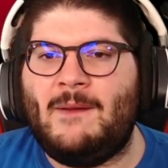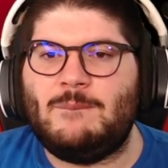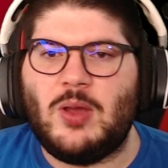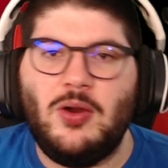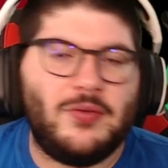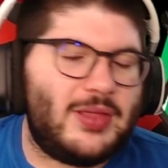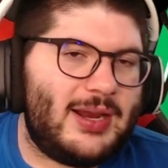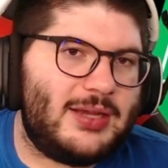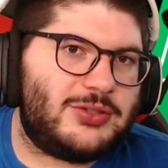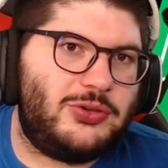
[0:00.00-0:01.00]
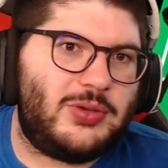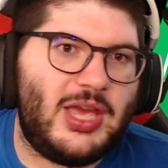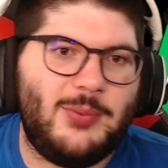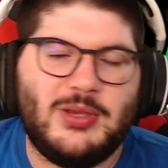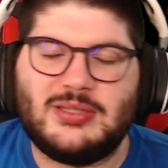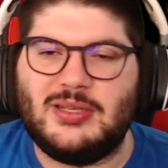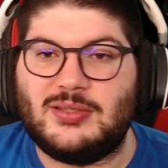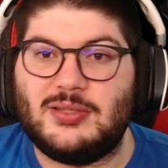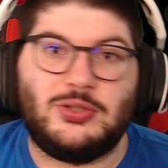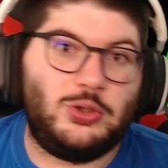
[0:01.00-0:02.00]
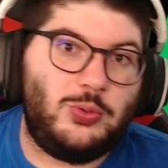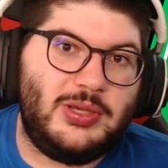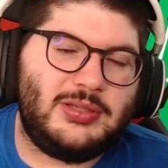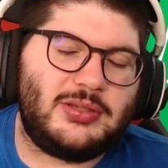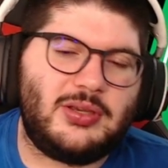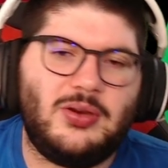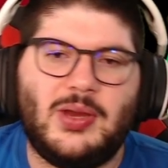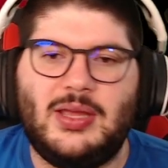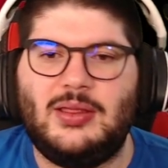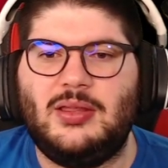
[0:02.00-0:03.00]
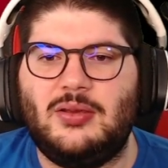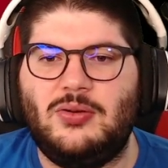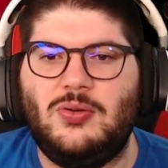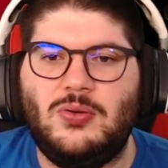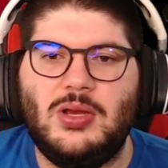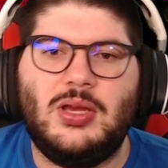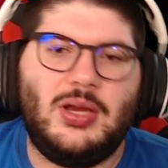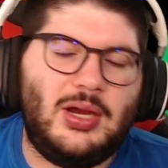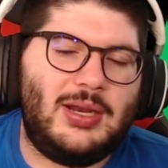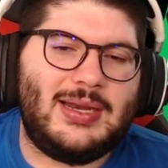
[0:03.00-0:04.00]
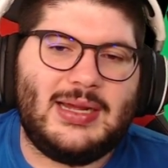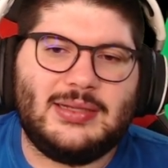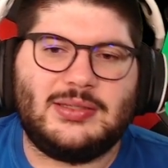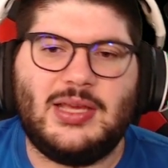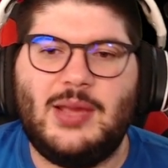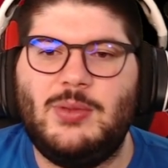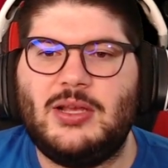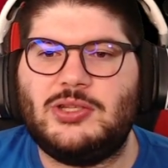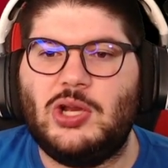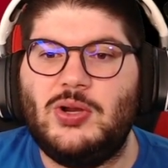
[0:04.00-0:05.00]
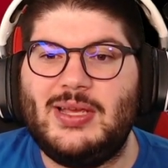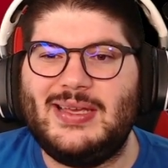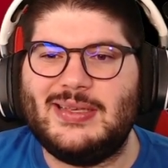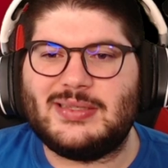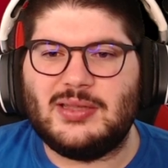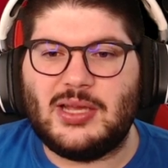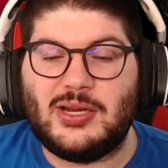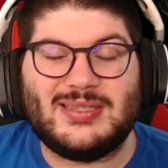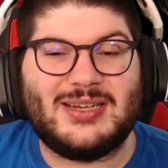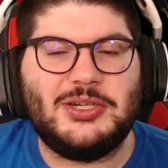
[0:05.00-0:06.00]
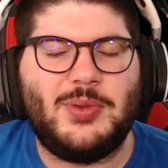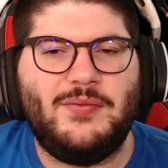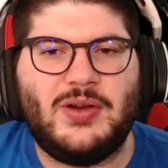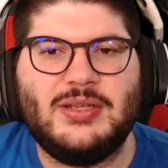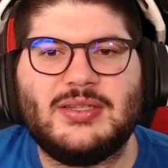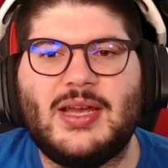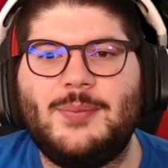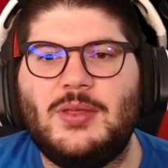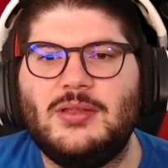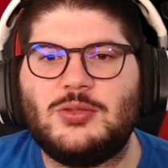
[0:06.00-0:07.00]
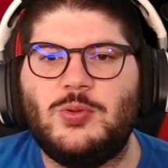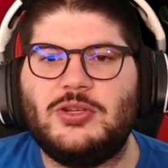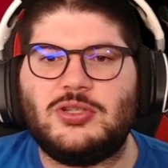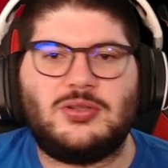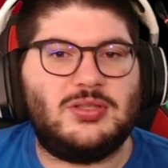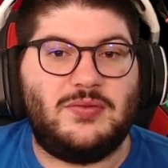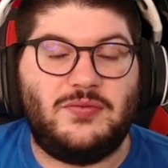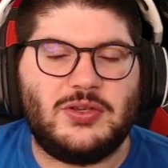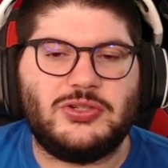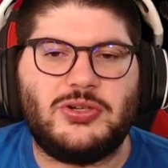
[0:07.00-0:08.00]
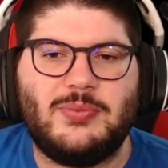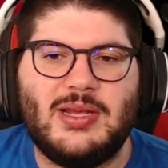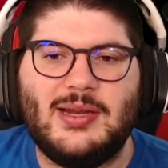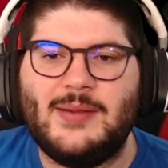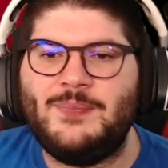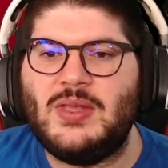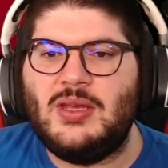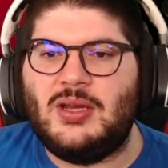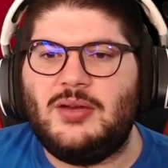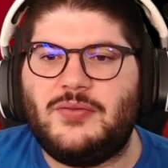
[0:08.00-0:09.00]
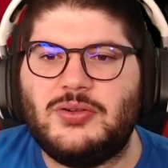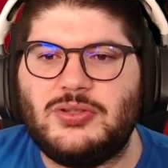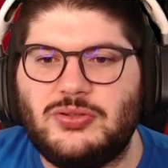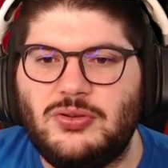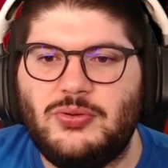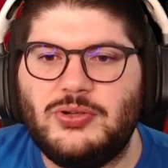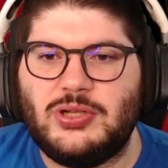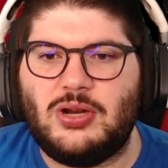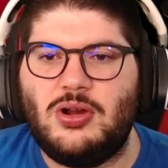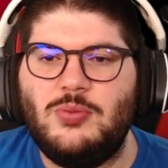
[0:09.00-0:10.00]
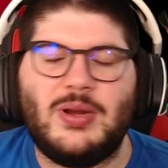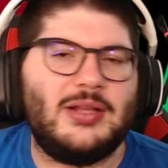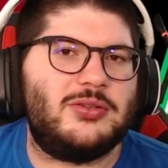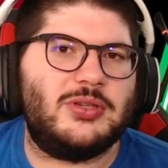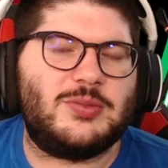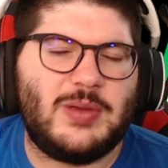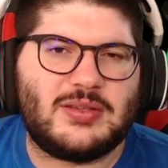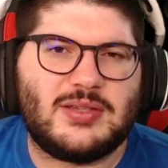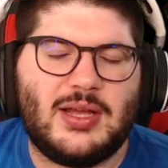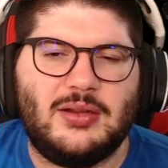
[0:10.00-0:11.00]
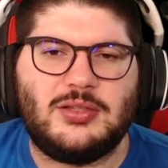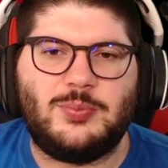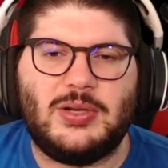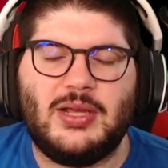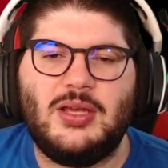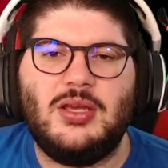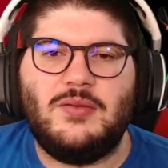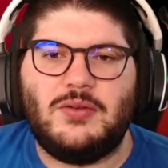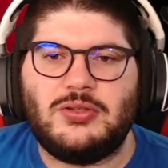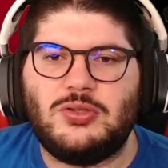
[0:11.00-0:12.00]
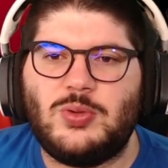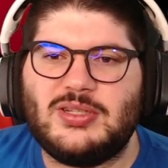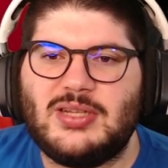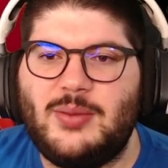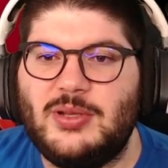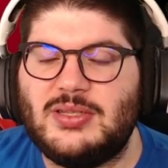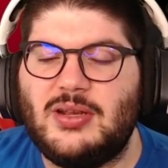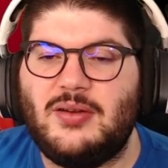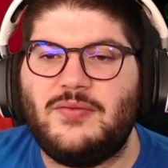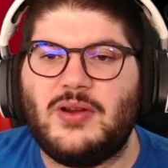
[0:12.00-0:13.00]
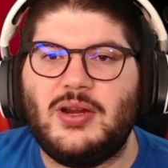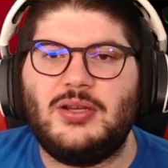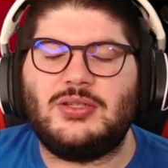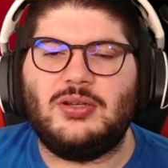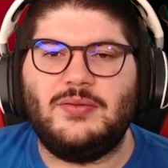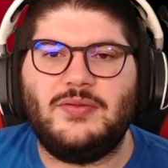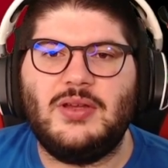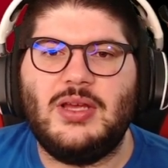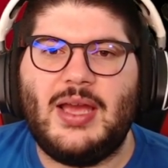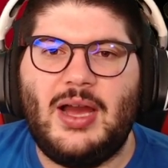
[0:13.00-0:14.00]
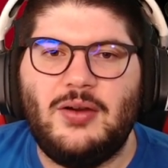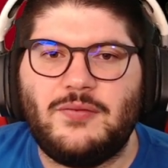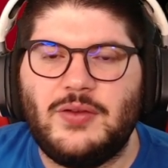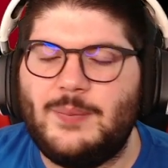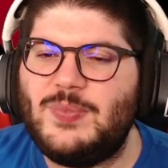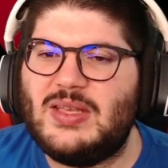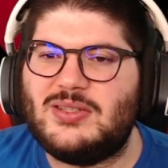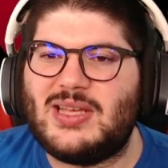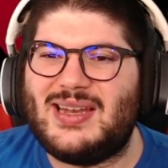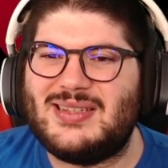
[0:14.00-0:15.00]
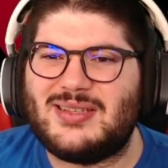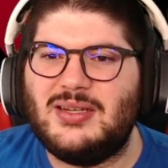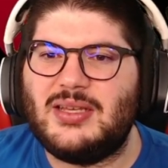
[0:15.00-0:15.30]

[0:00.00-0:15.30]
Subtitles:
over the last 2 game weeks, the assist 2 weeks ago and the goal last game week. Tony is in there. He's actually my vice captain this week, just because of fixture mainly, versus Norwich at home. But I do expect Salah to play versus West Ham, as they are a very tough outfit. Salah's going to